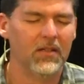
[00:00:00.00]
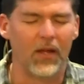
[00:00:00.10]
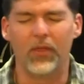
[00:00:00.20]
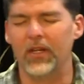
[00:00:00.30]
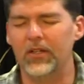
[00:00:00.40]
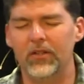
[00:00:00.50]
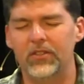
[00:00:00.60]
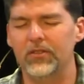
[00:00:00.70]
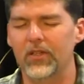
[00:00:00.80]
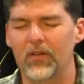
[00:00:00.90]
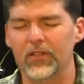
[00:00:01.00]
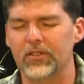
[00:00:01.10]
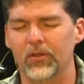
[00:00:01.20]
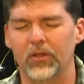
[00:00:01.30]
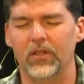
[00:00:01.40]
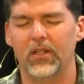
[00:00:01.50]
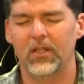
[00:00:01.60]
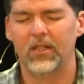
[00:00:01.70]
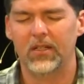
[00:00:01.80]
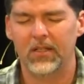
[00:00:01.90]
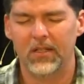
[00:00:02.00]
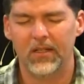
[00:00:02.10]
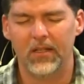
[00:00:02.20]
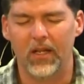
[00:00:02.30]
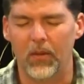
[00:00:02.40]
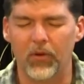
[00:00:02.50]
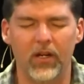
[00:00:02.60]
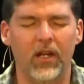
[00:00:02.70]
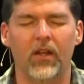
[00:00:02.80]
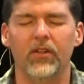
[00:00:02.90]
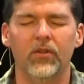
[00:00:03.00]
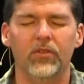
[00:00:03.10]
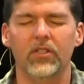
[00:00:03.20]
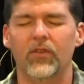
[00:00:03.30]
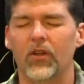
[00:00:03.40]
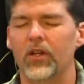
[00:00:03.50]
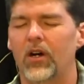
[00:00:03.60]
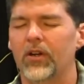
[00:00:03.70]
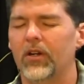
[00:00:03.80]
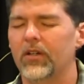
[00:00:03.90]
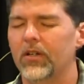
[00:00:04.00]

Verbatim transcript: I thank you that you love us, Lord. And I pray now that you receive all the honor